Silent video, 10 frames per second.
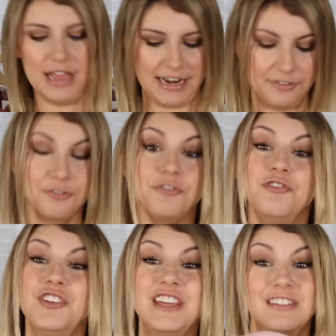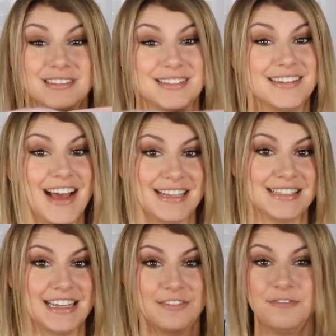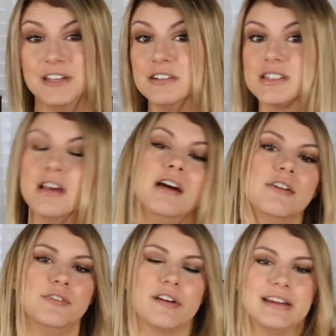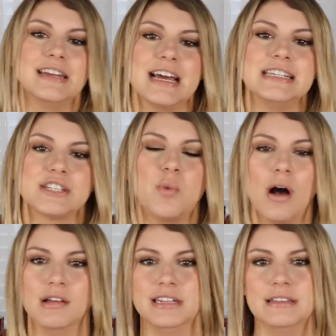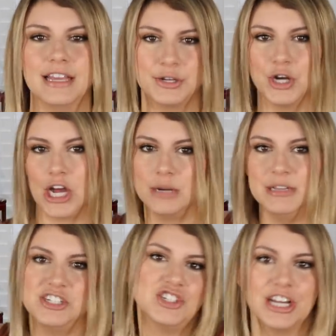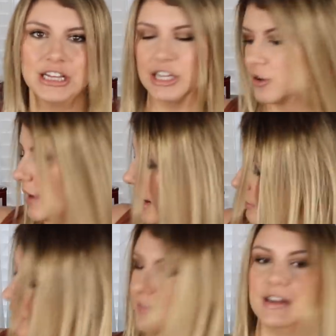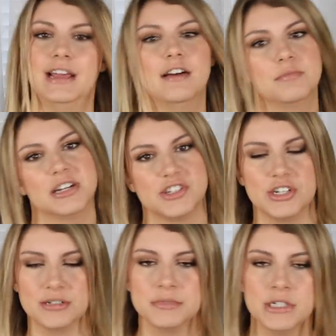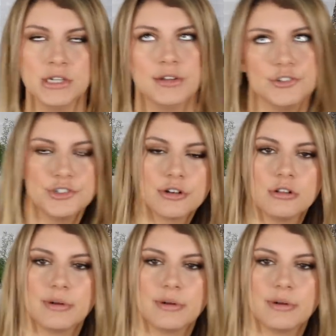and it feels nice. Like, it feels very nice quality. Like, you're not gonna be jiggling around. Not that I have much to jiggle